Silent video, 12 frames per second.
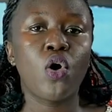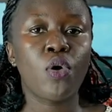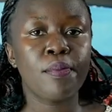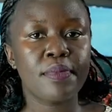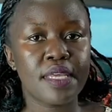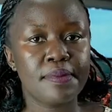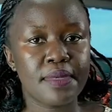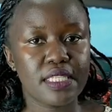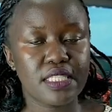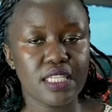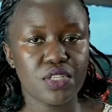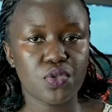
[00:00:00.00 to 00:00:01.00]
Homemade
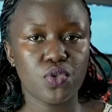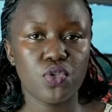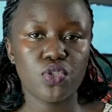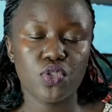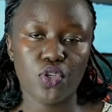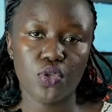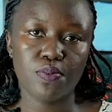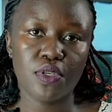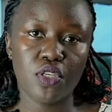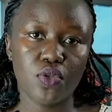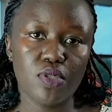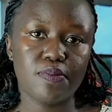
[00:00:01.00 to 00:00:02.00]
mixtures could also
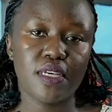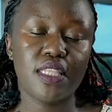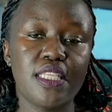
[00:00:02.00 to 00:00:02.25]
be used,